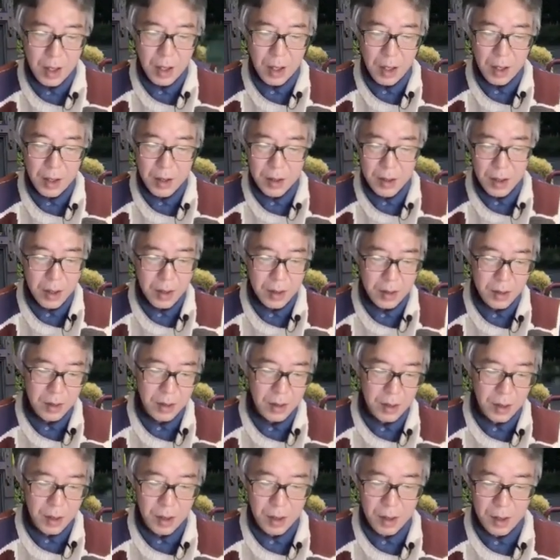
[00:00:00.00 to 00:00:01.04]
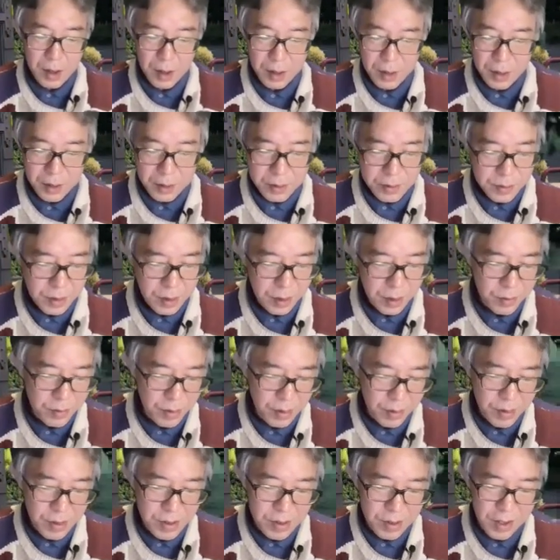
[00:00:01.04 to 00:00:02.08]
And then I'm
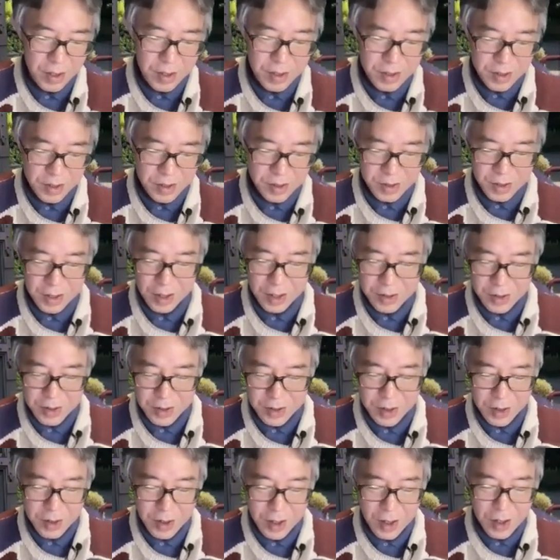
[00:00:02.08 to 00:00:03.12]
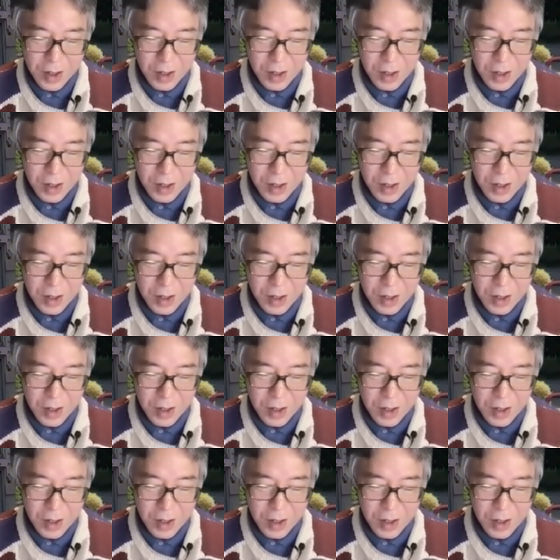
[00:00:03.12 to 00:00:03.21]
very sketchy.